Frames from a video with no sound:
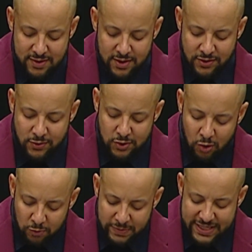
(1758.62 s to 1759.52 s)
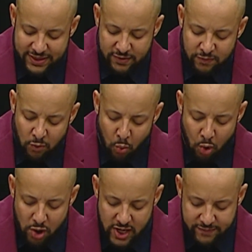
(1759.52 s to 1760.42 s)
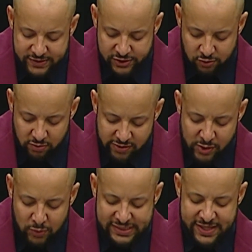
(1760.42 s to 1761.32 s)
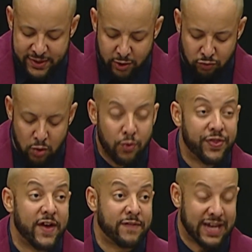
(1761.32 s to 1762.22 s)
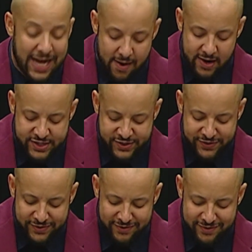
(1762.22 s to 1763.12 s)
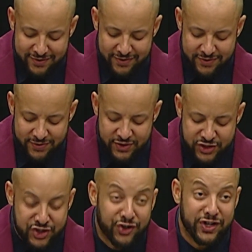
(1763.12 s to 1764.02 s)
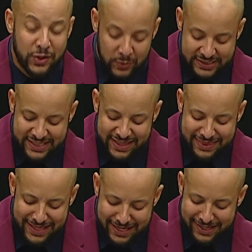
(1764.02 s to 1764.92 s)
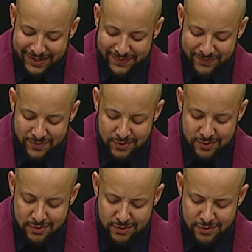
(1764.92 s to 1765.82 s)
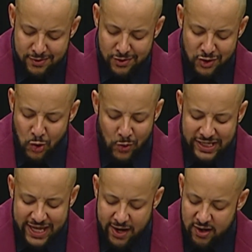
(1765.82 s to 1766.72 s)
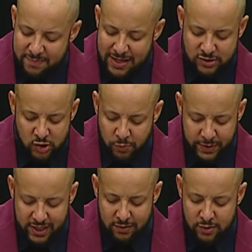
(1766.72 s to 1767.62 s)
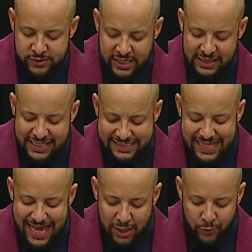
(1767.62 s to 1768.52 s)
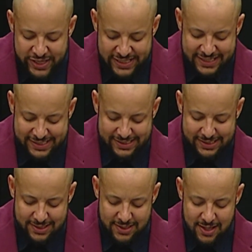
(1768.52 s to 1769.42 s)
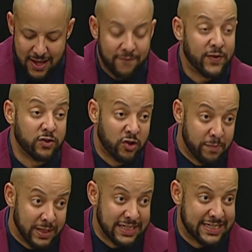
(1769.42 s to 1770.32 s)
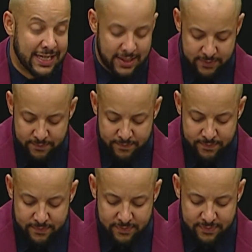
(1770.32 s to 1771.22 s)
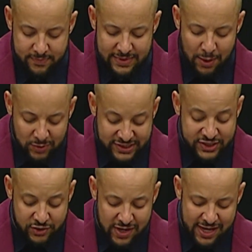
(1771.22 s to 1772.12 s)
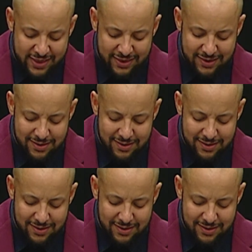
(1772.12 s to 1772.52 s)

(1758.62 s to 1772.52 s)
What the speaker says: You told me that the reward of a story was in the growth of a character. The journey was the thing. No one cared about superheroes unless they had a weakness, a vulnerability that was a strength.